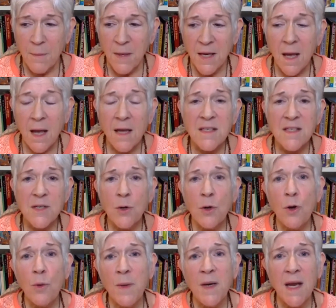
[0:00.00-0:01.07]
Because
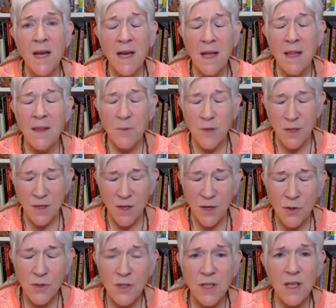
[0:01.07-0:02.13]

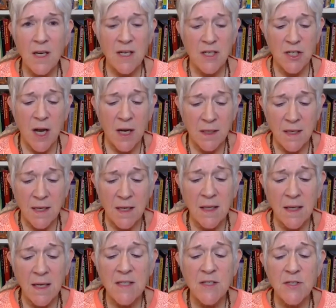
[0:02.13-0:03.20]
Kundalini Shakti
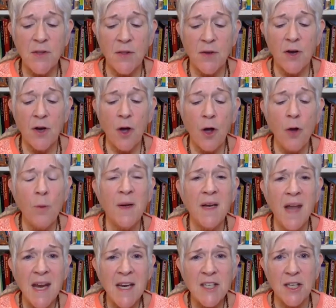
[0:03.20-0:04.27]
leads to the
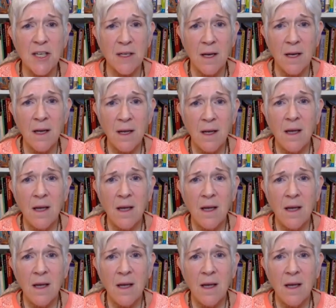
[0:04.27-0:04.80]
culmination